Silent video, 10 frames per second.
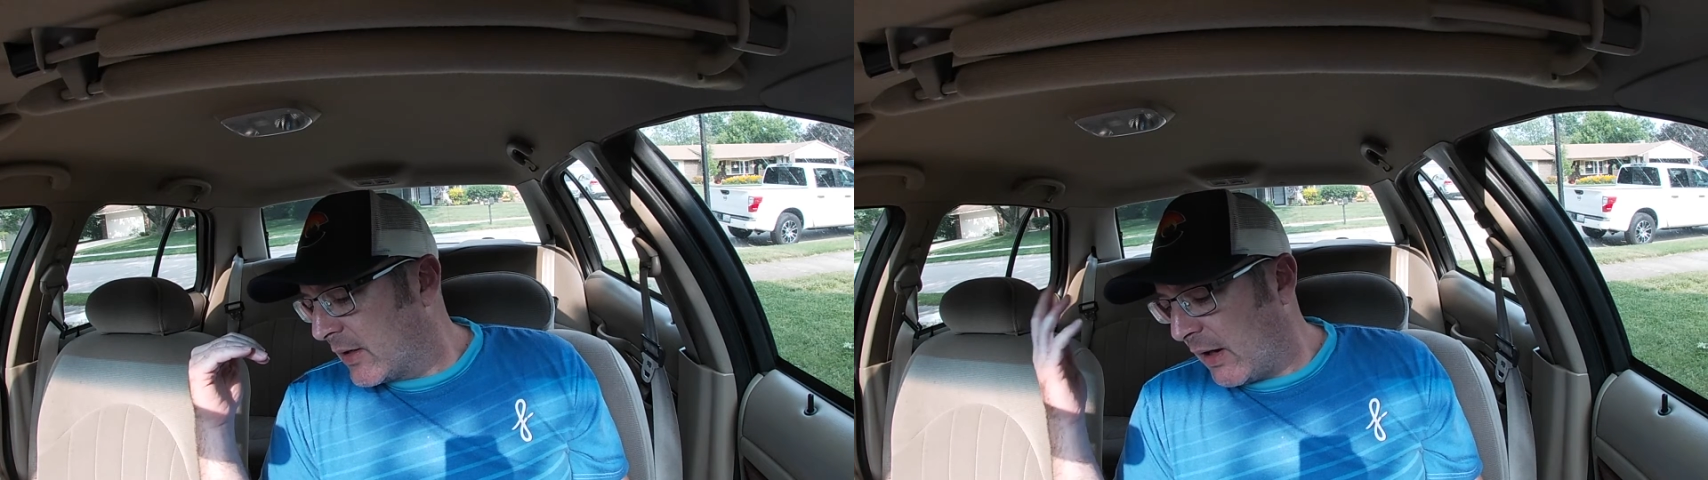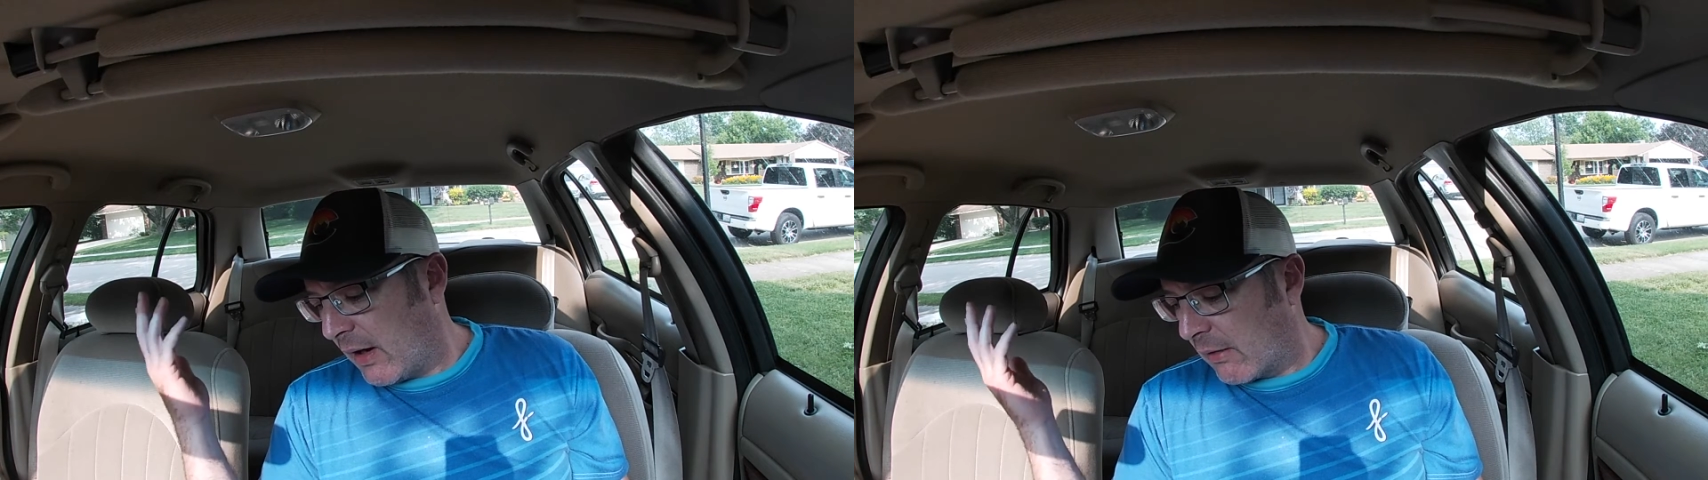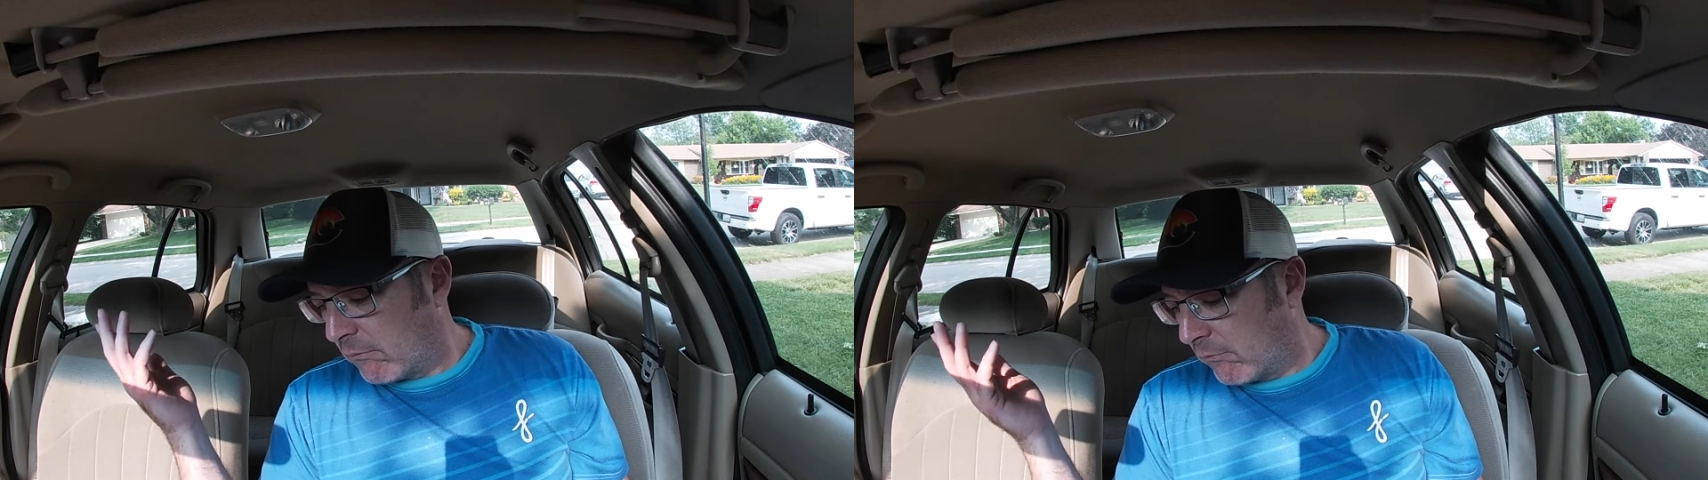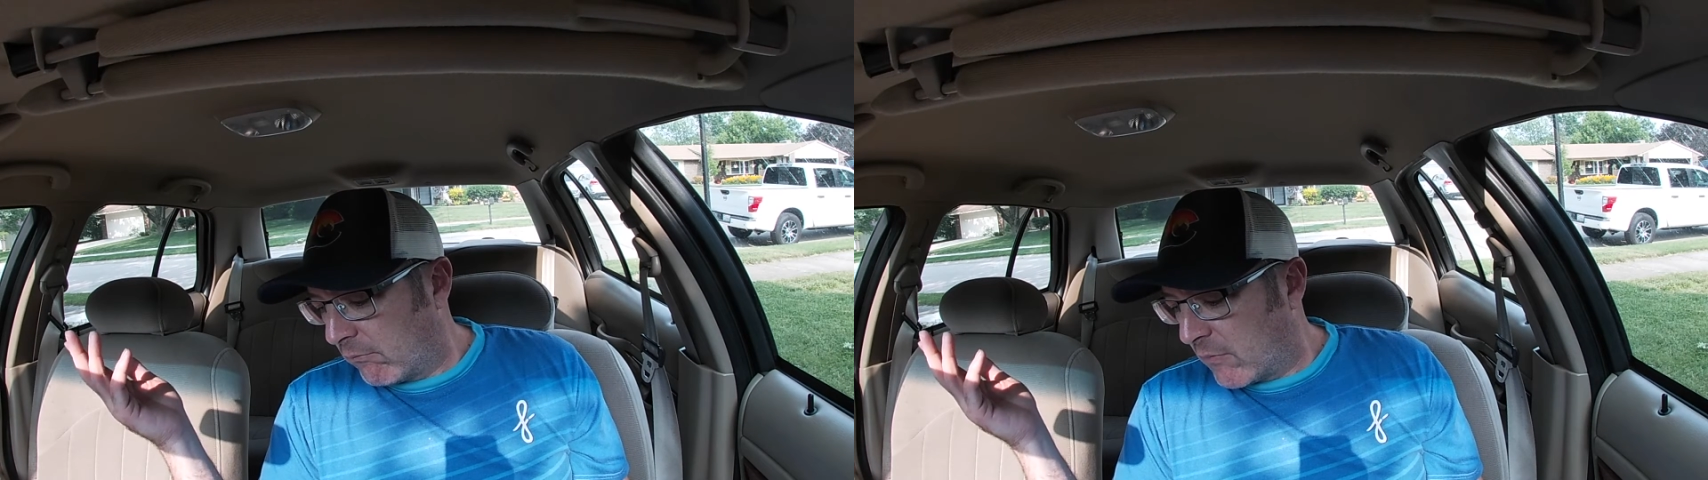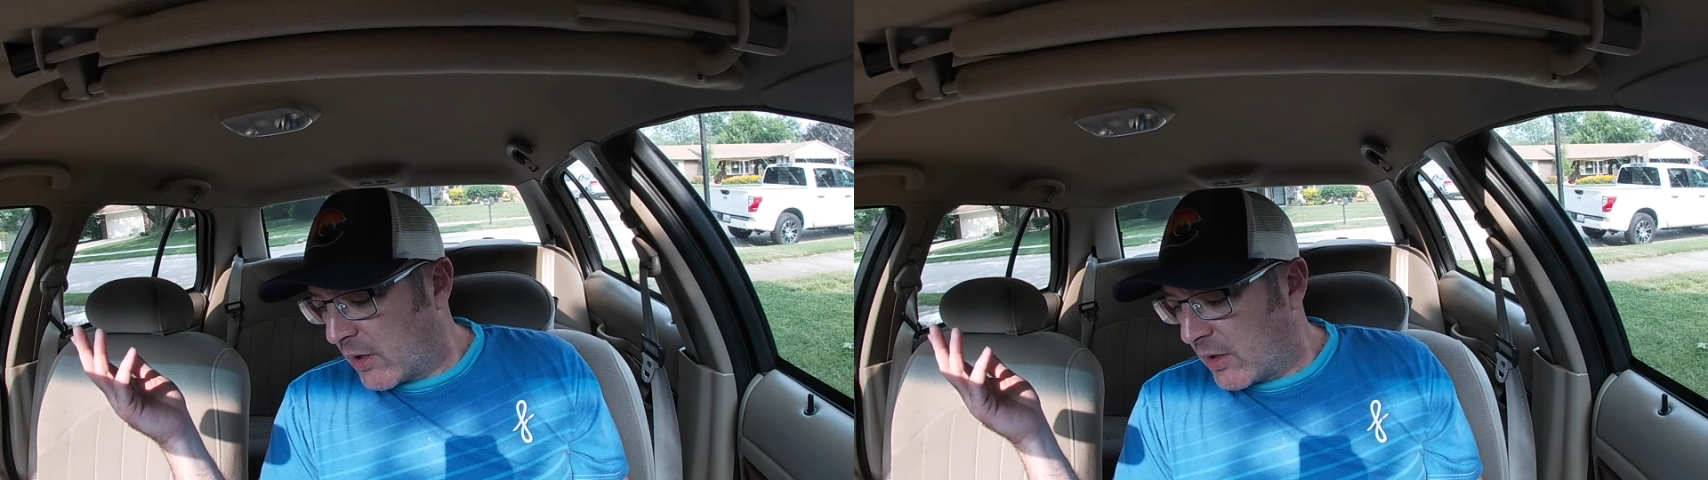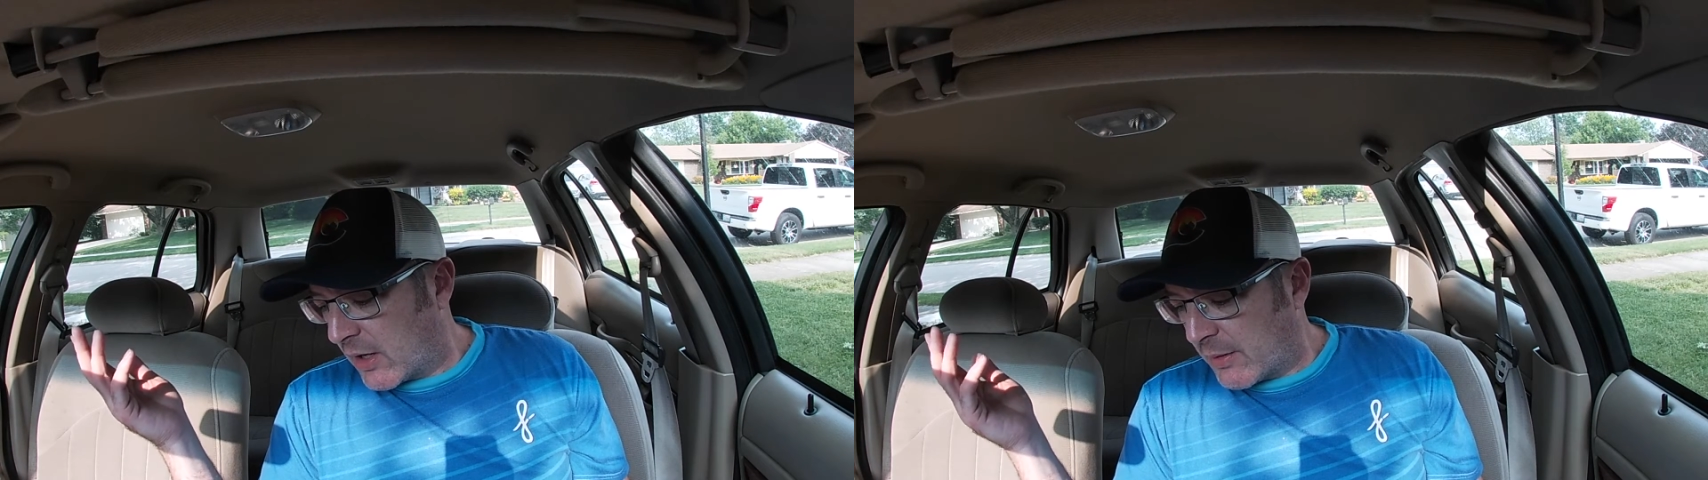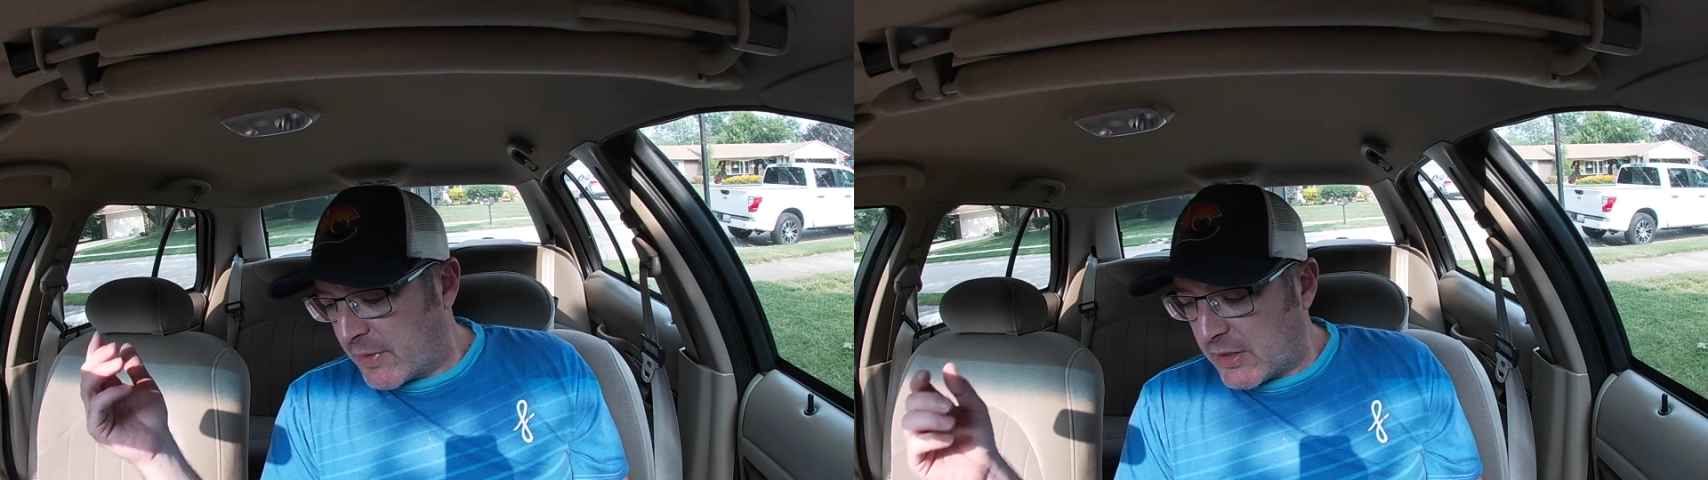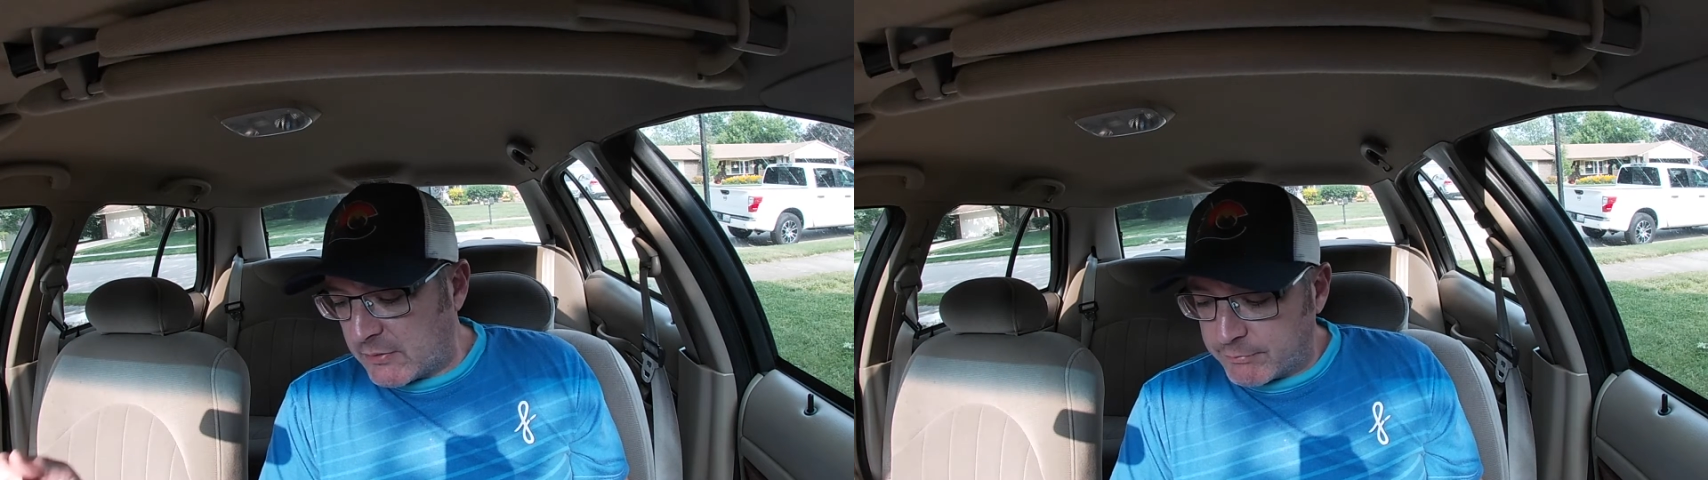Yeah. I
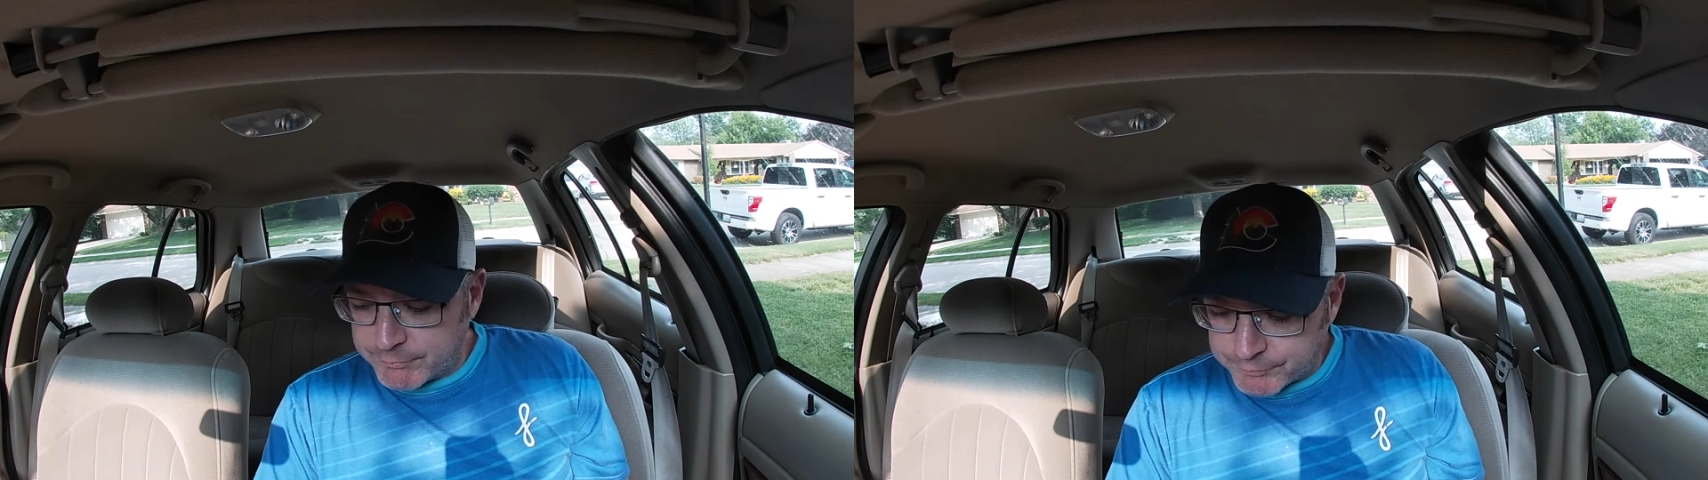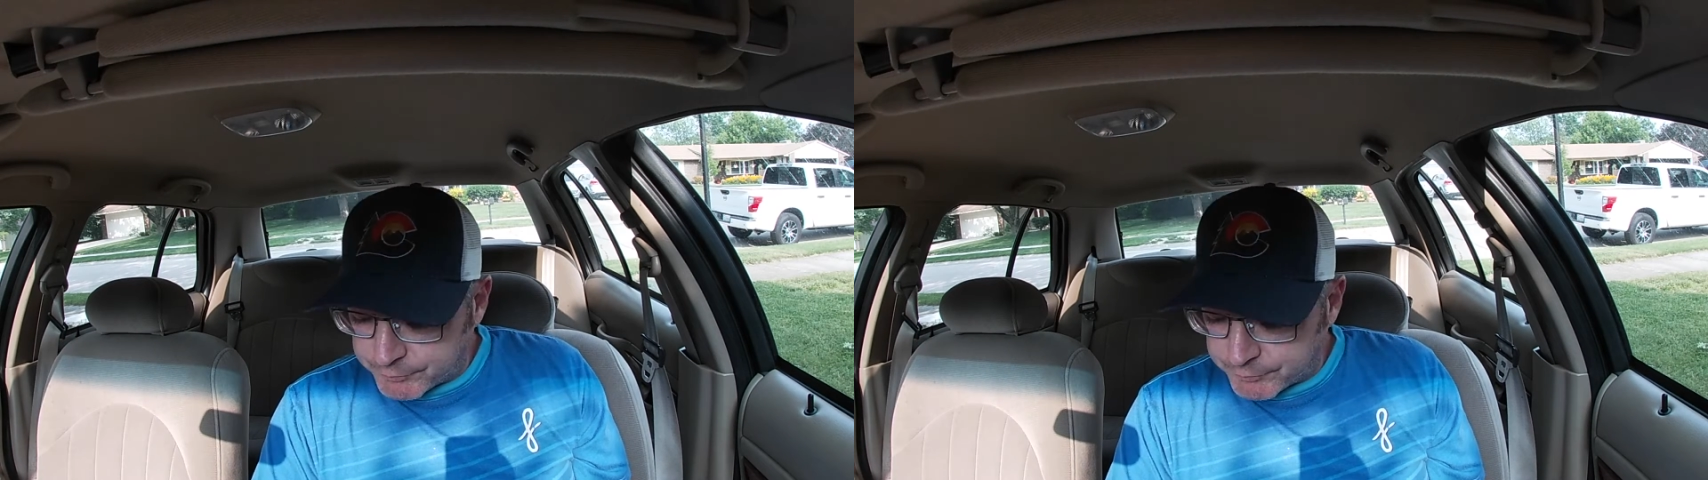mean,